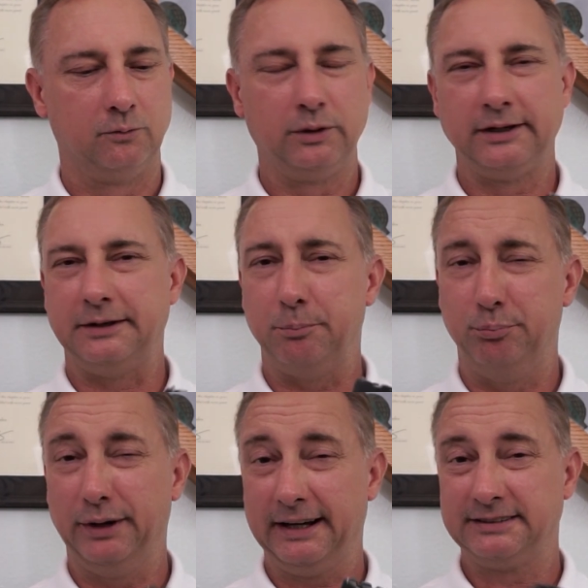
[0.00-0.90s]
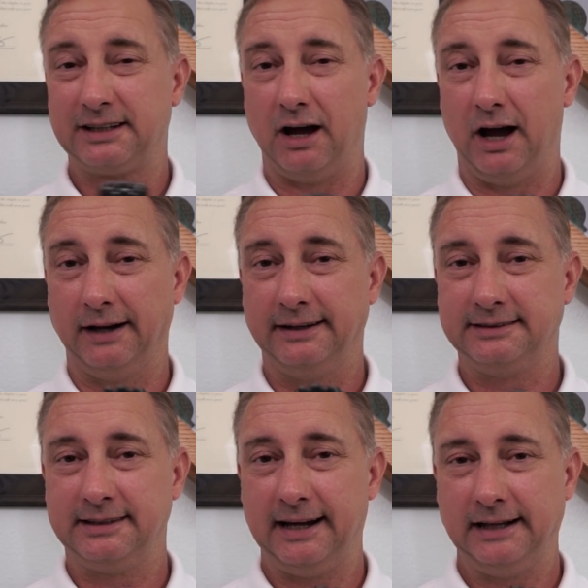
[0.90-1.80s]
really the biggest con
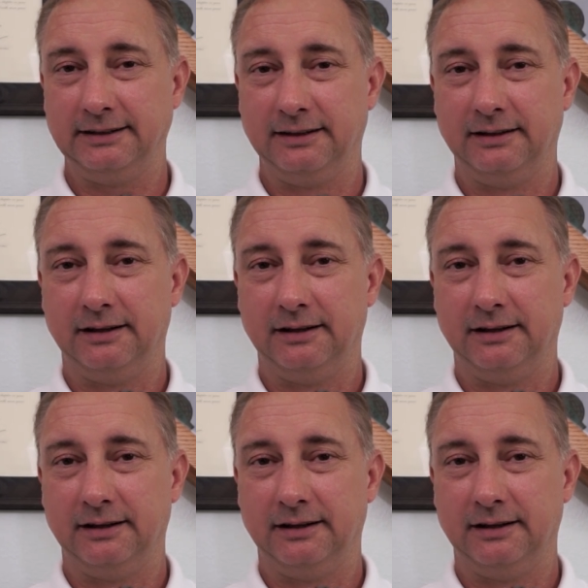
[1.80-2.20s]
is that